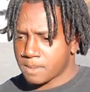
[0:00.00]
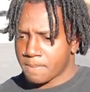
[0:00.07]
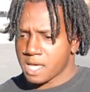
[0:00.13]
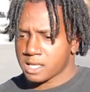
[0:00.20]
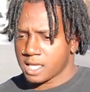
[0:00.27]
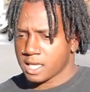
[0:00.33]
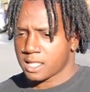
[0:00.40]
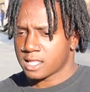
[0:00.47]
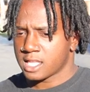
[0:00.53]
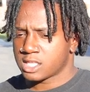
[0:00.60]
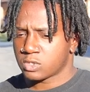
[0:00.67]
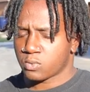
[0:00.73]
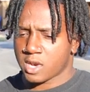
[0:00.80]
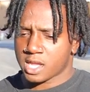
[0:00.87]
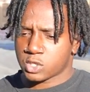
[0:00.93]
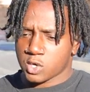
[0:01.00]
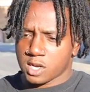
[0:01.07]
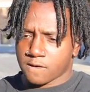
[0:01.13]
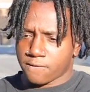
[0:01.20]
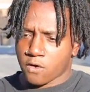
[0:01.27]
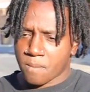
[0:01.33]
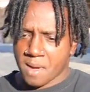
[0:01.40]
is the bucket. This is what I
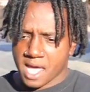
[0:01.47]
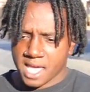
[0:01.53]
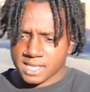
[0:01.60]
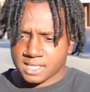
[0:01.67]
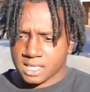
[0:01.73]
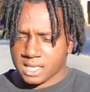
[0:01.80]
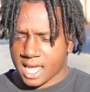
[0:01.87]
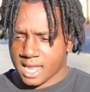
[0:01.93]
traded for my SN